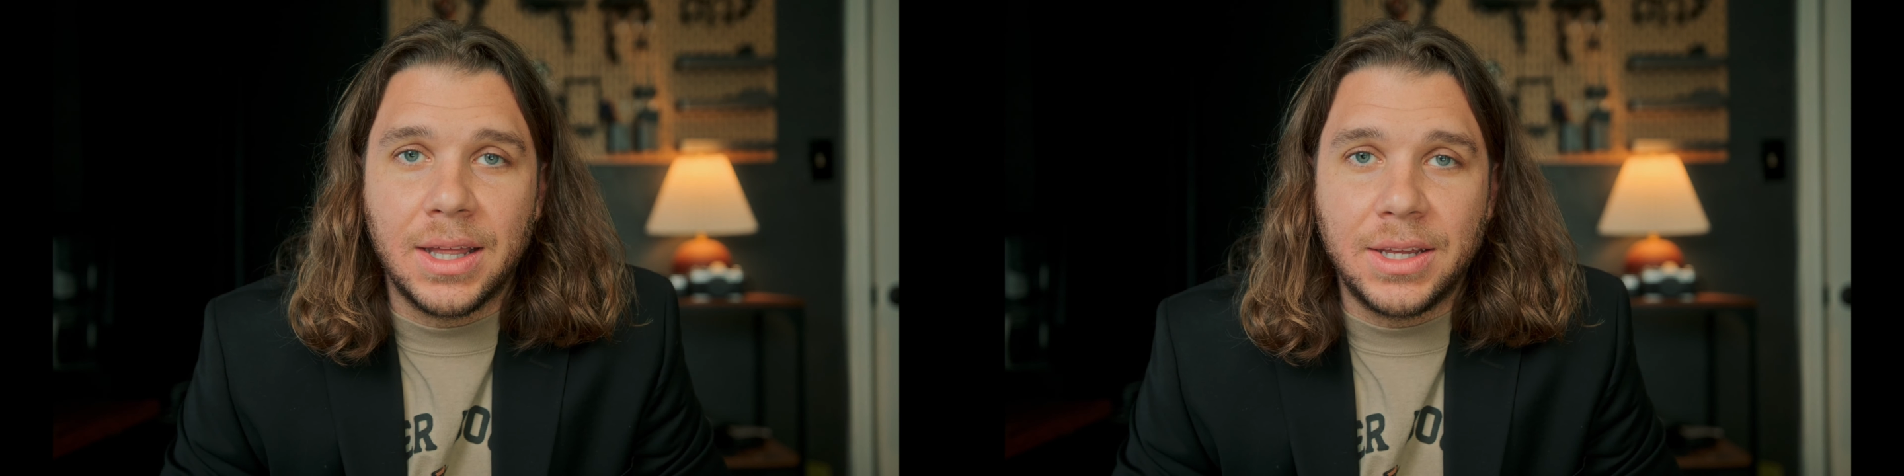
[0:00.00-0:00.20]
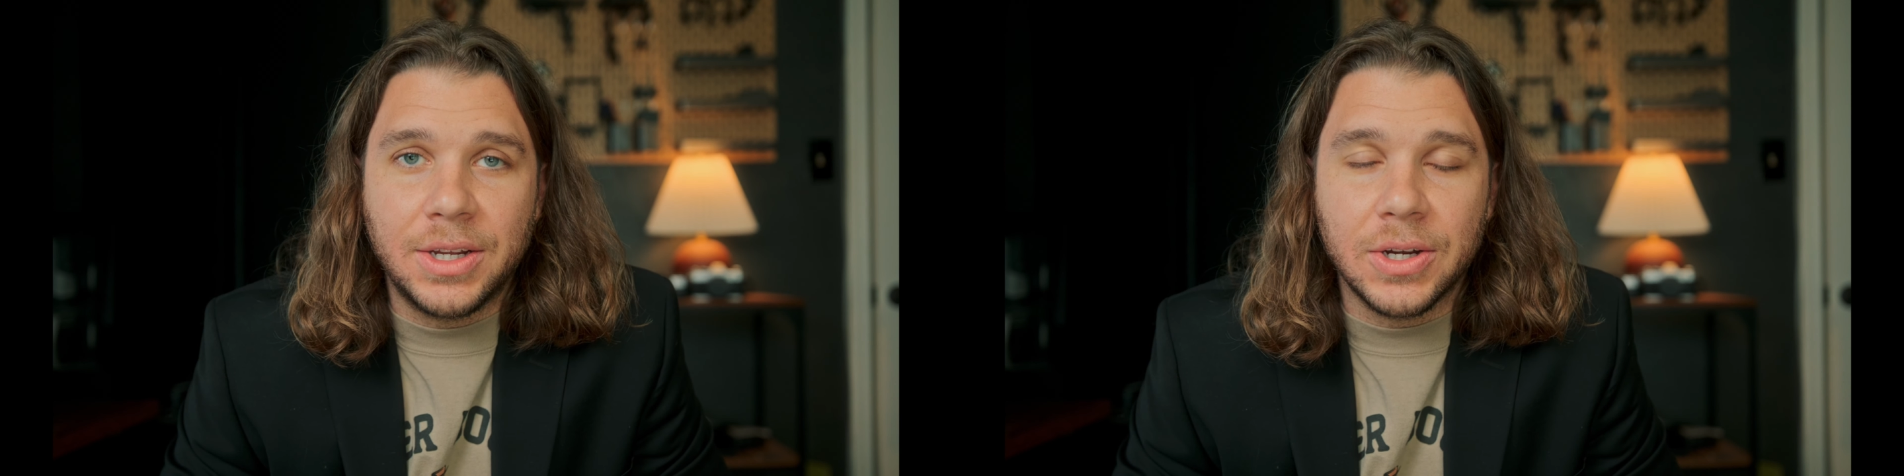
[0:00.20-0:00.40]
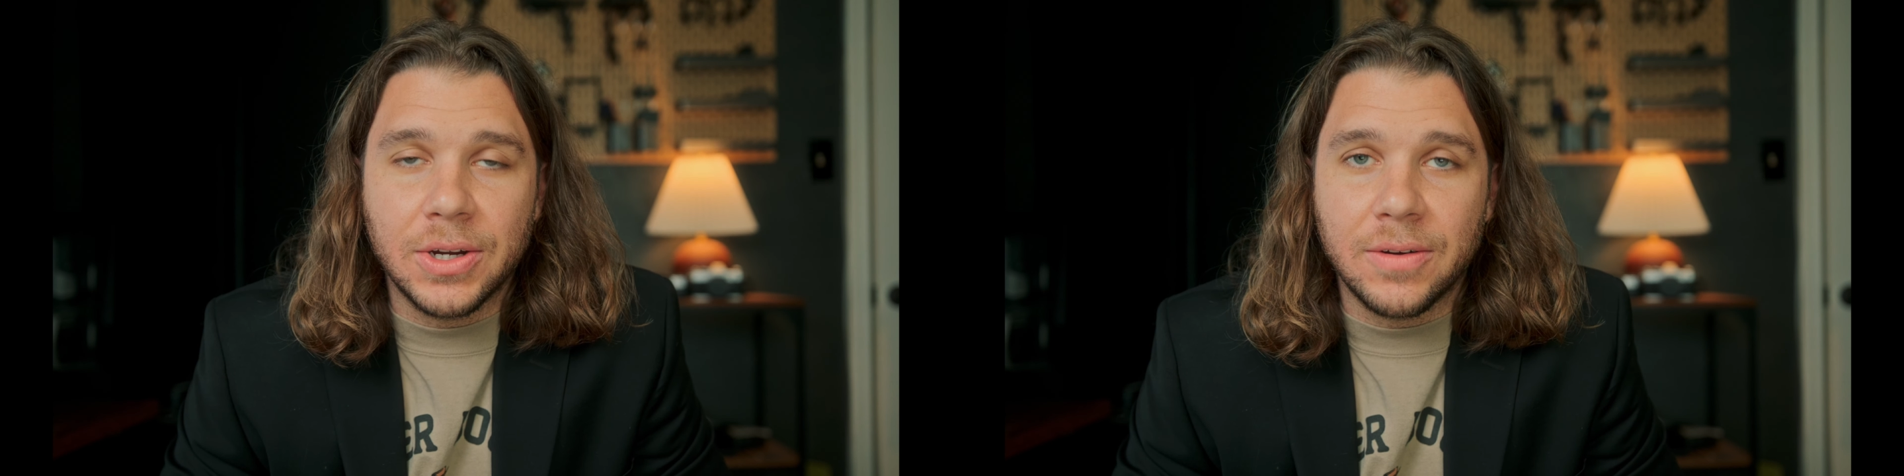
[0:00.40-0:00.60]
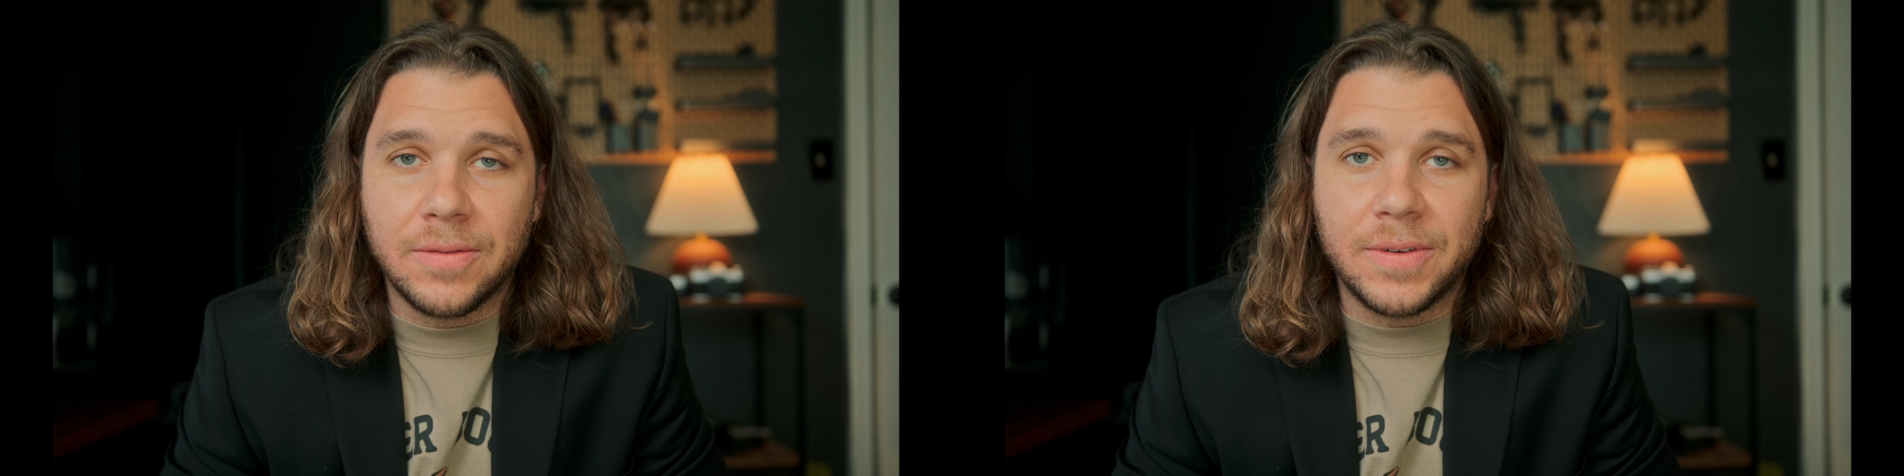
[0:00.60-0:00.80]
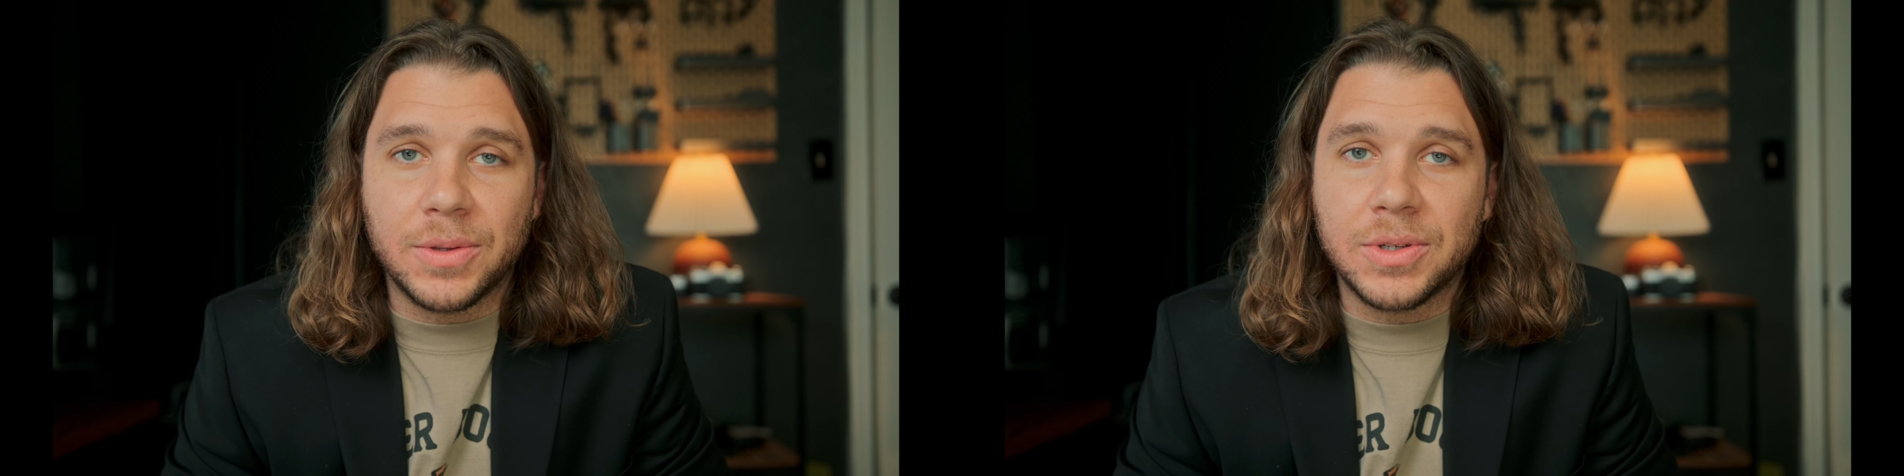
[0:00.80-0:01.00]
your
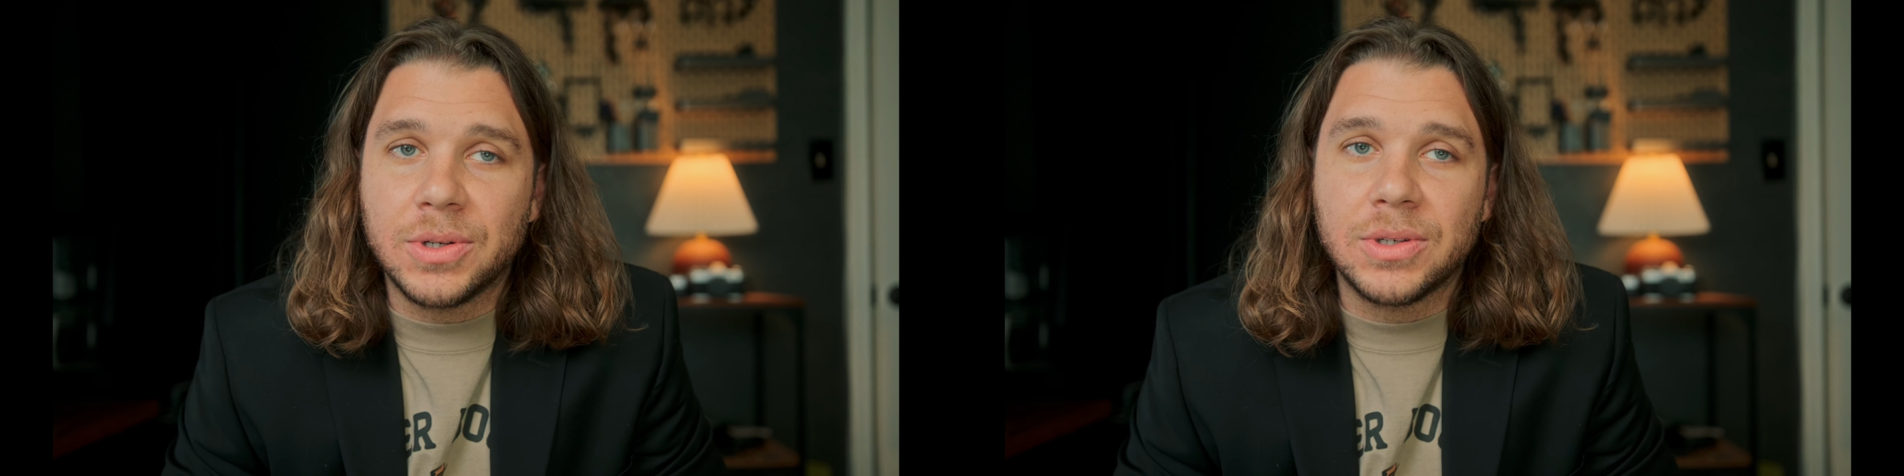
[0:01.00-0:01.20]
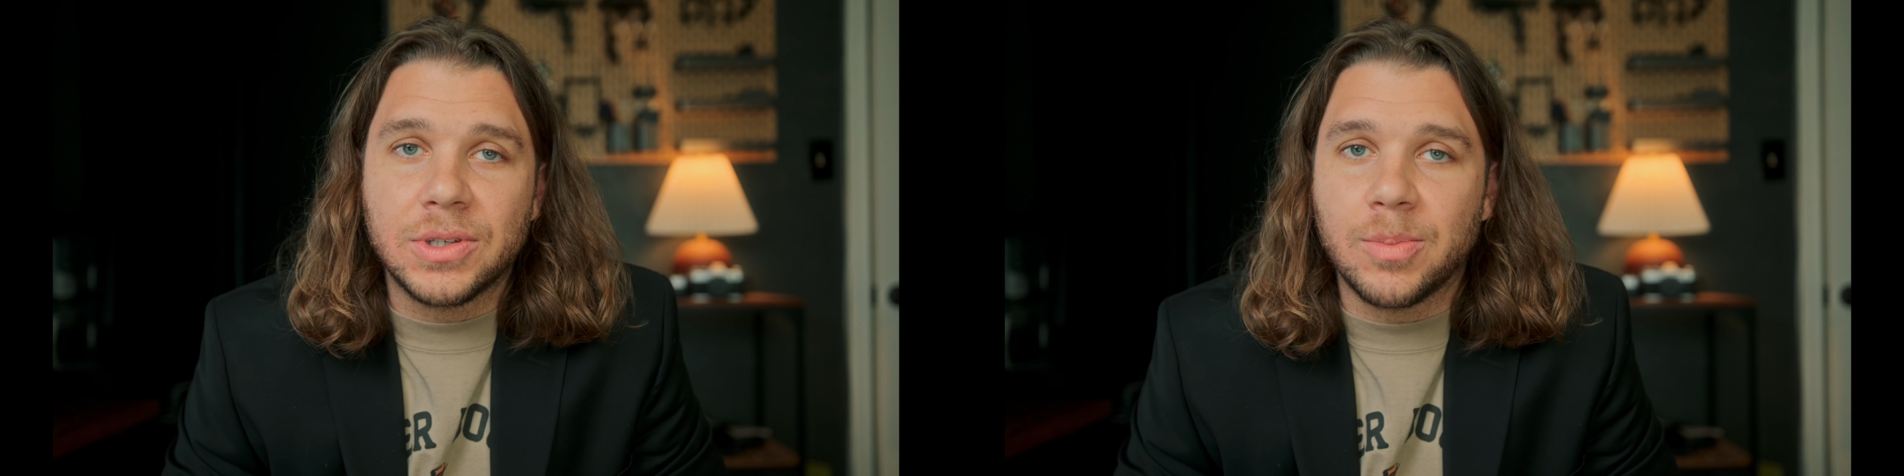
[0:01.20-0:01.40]
filters